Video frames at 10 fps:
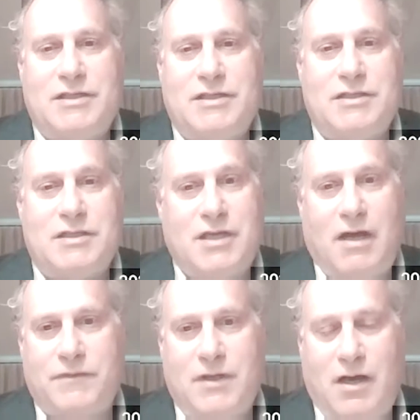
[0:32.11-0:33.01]
tough
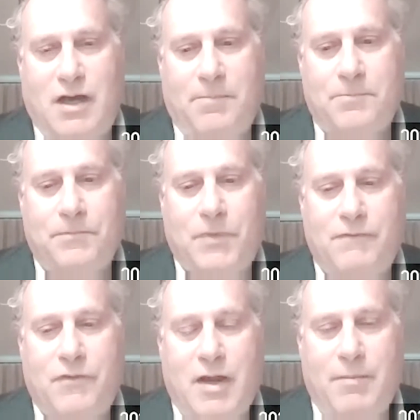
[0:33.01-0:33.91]
time for
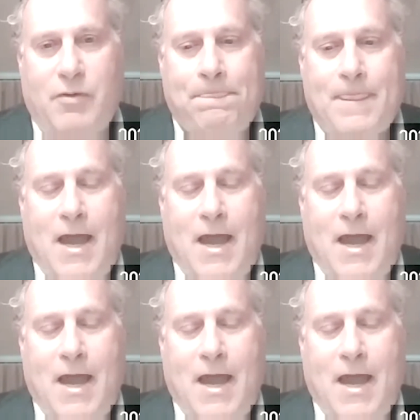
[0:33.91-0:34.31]
immigrants.